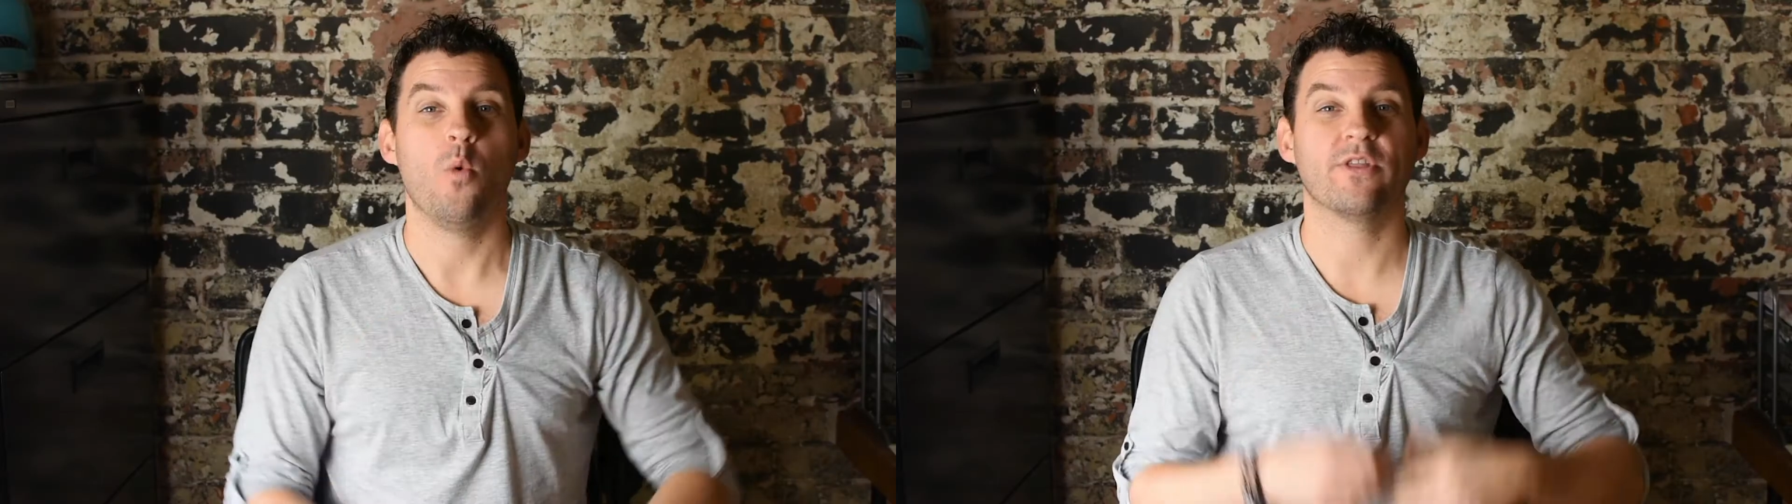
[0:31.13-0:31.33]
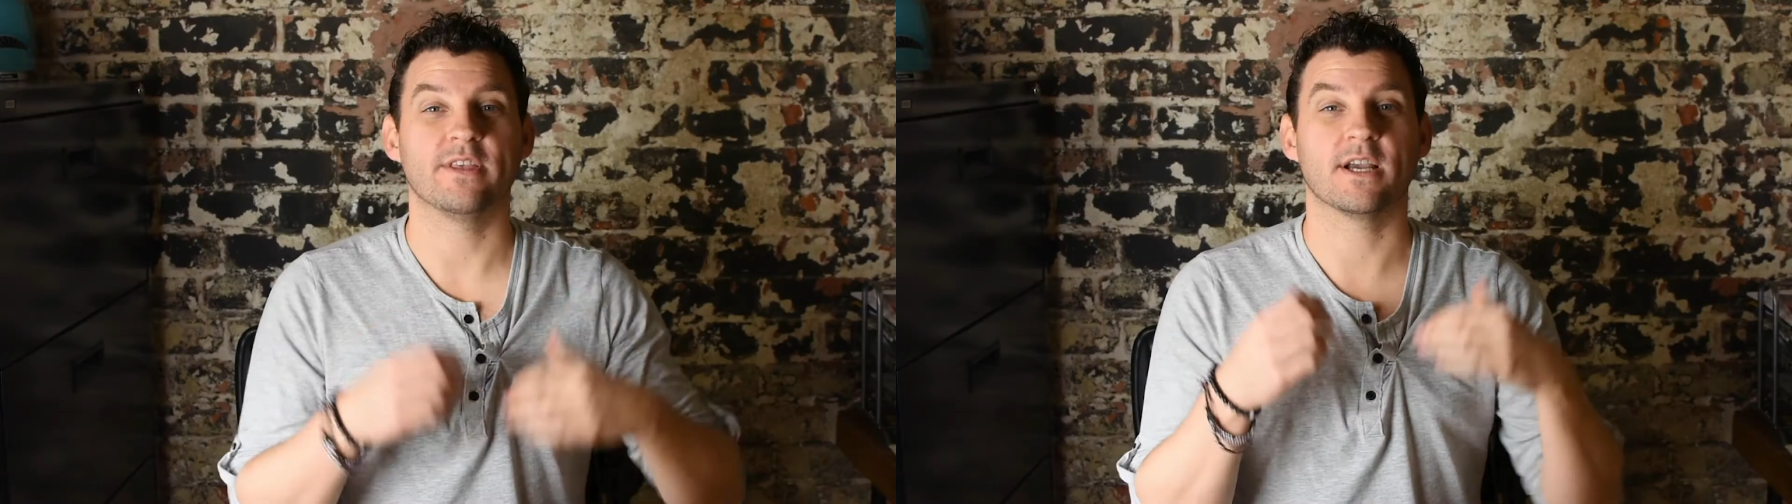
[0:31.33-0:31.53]

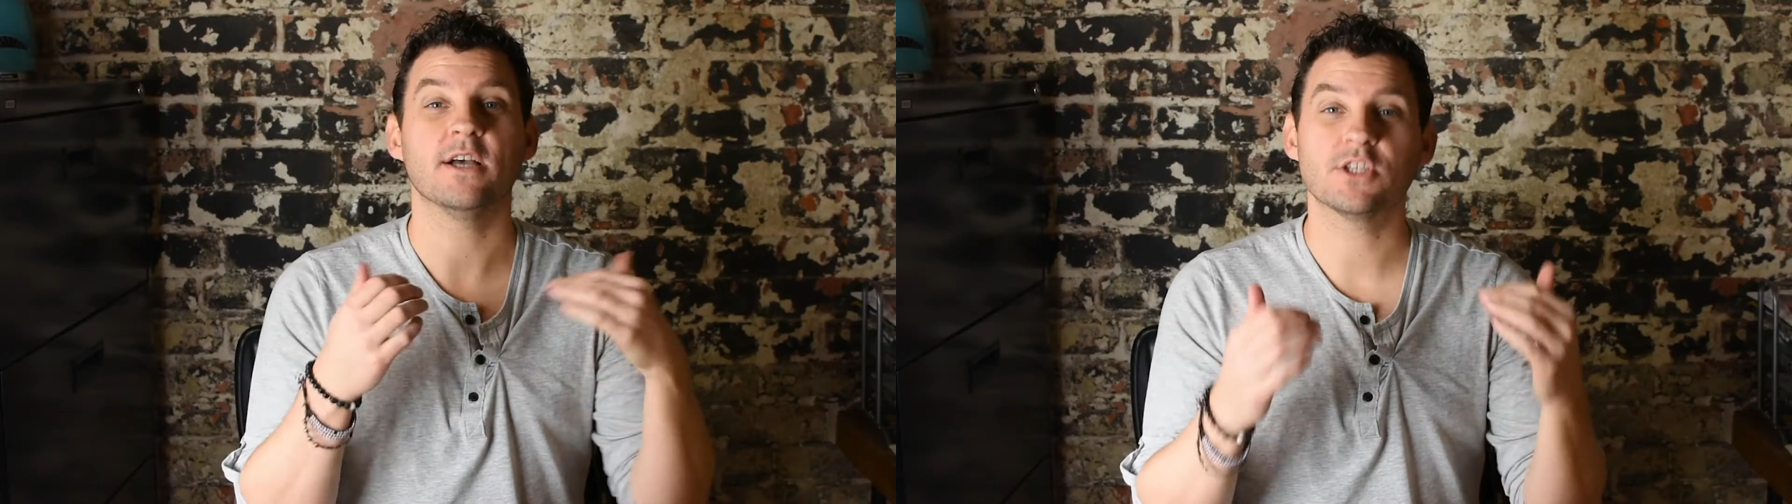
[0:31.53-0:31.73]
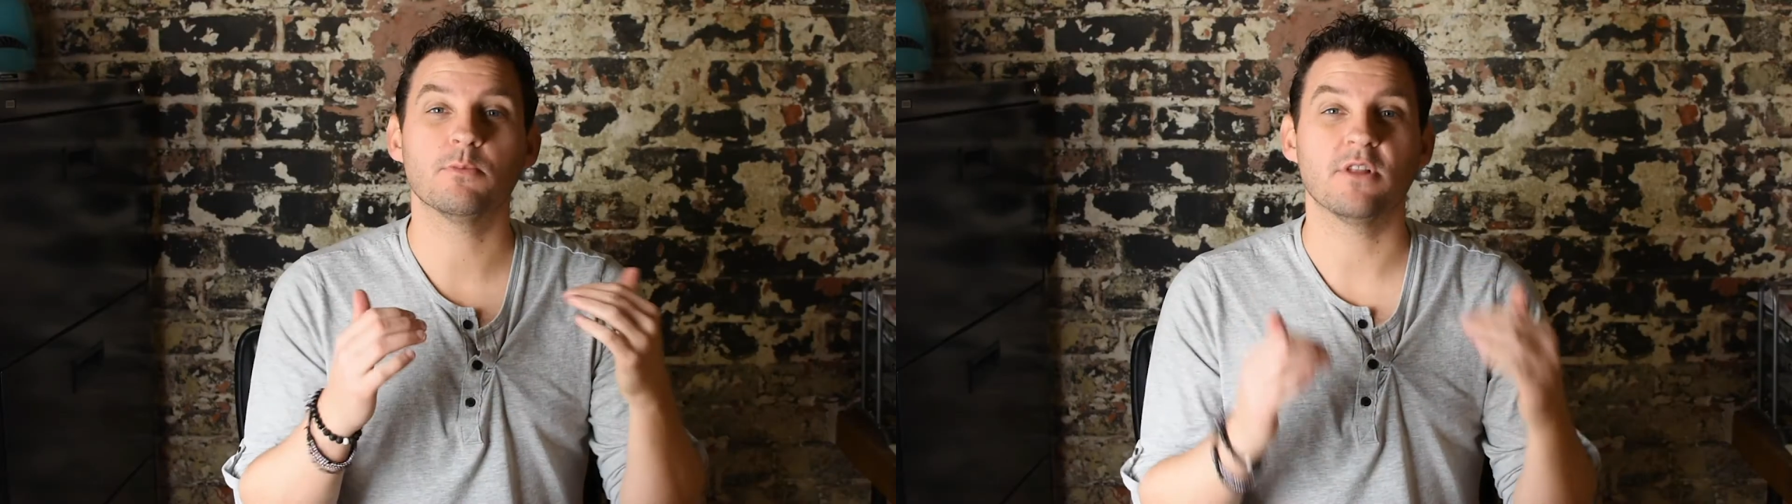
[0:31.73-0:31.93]
With the
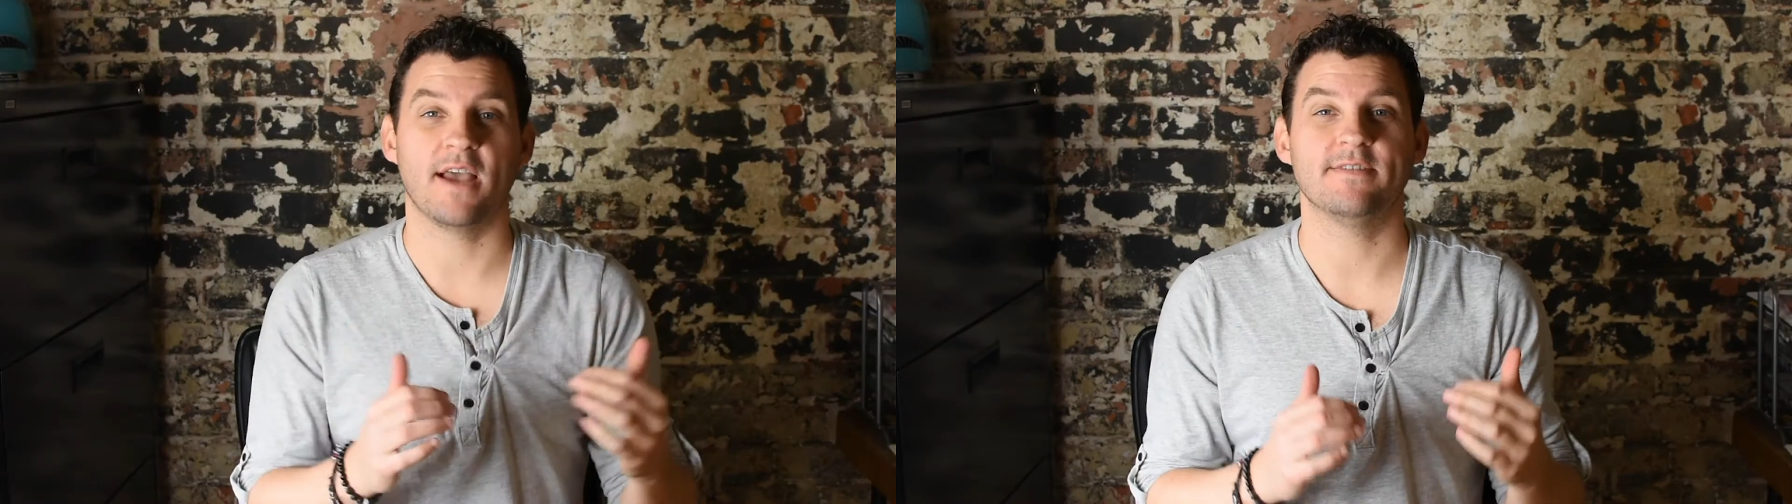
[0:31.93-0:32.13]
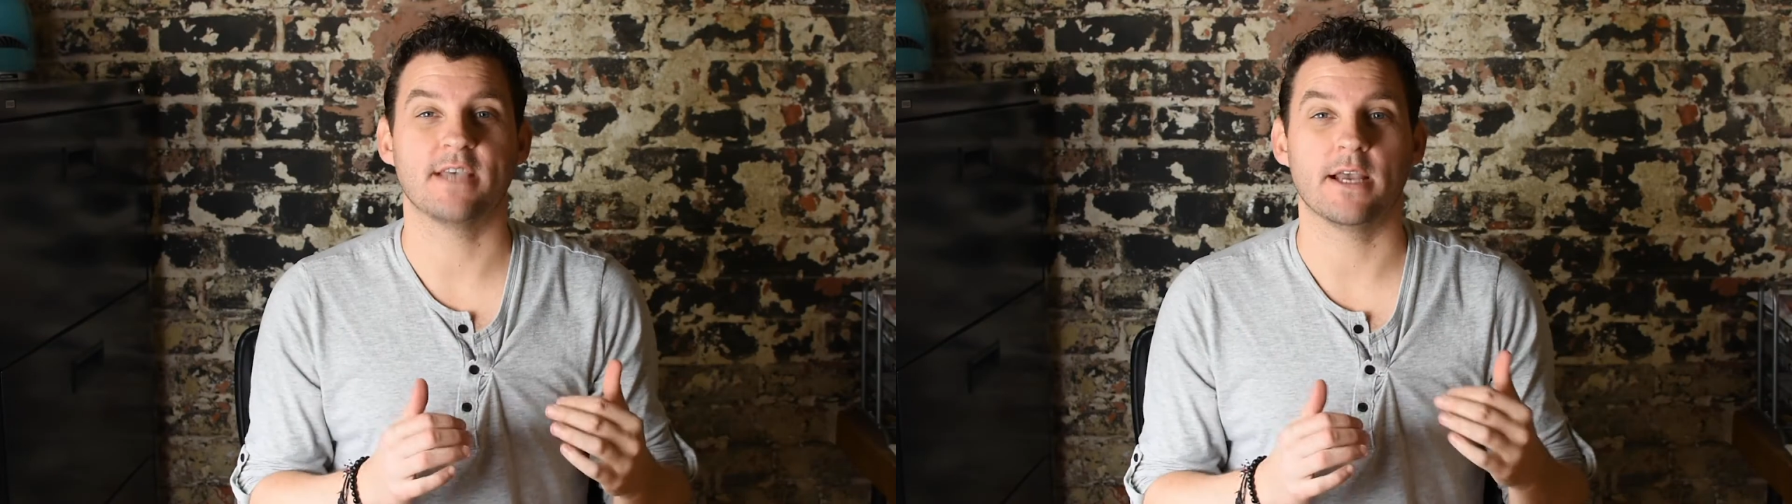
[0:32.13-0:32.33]
customer
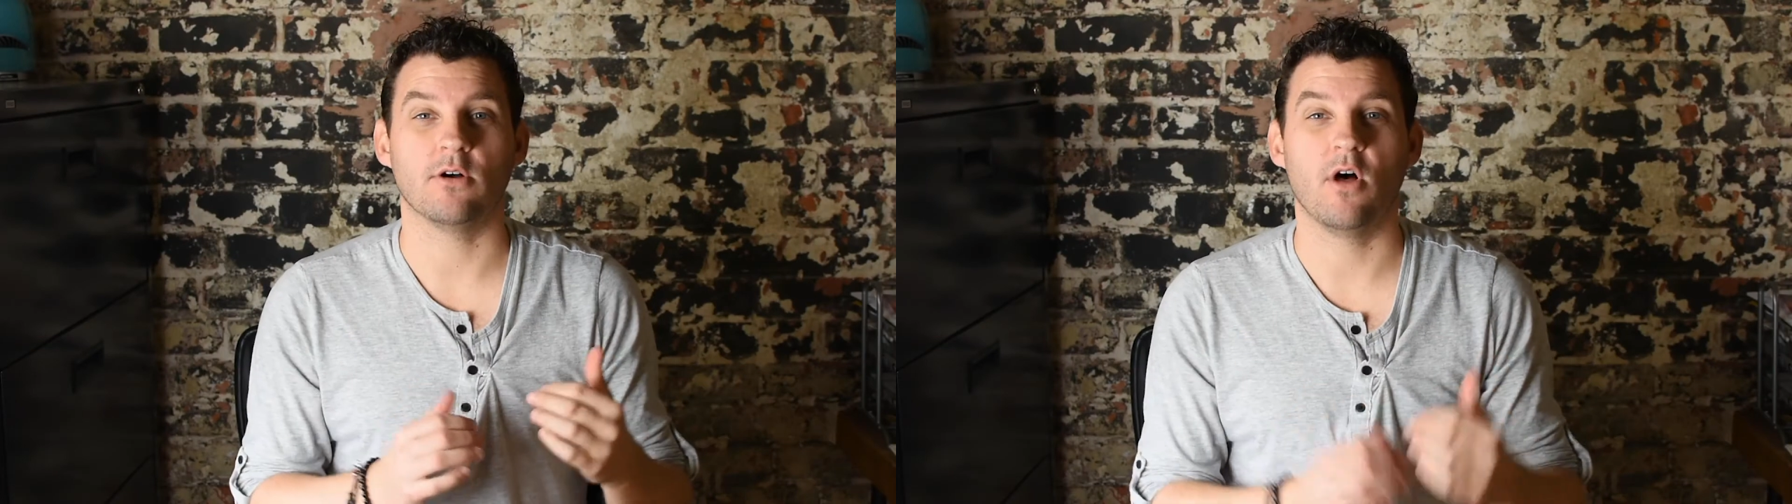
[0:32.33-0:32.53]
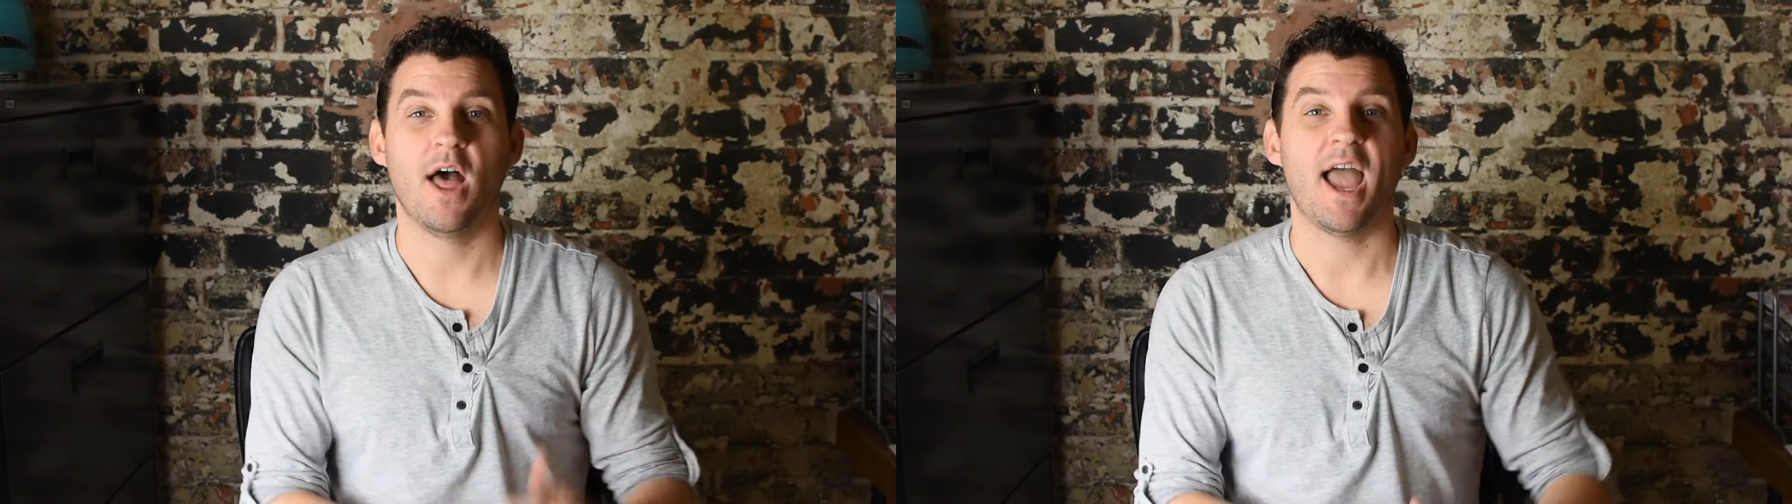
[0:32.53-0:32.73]

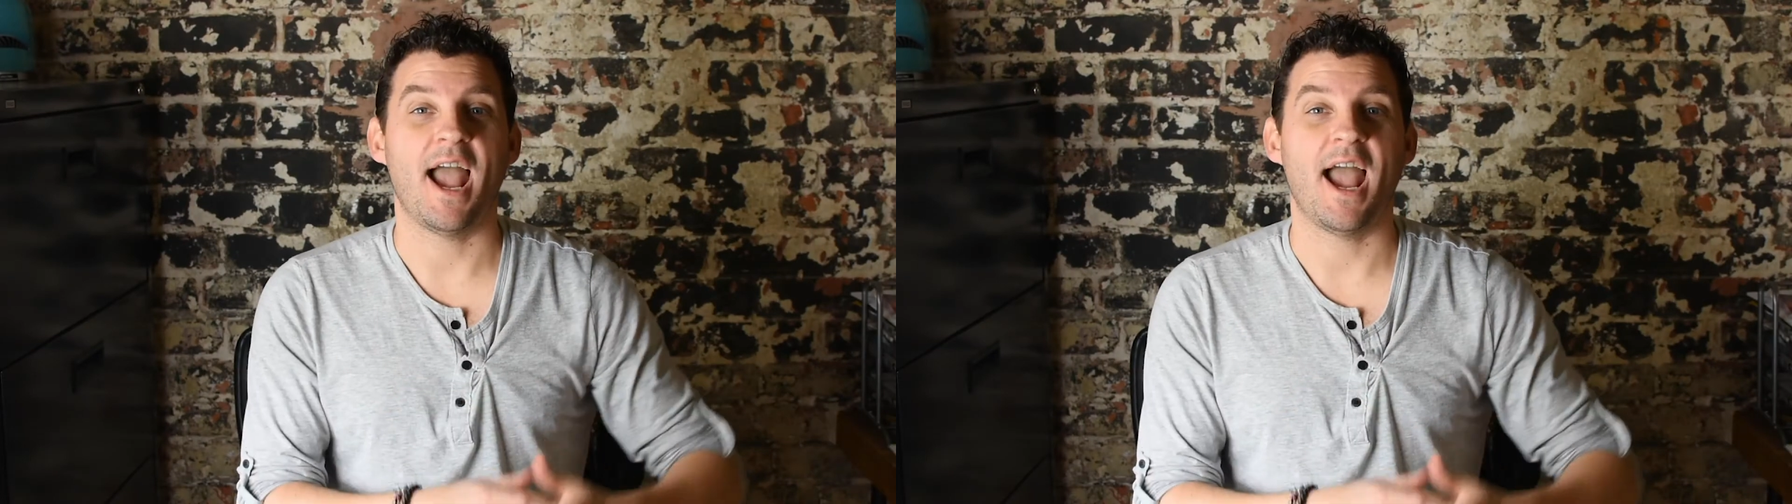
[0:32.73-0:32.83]
lifecycle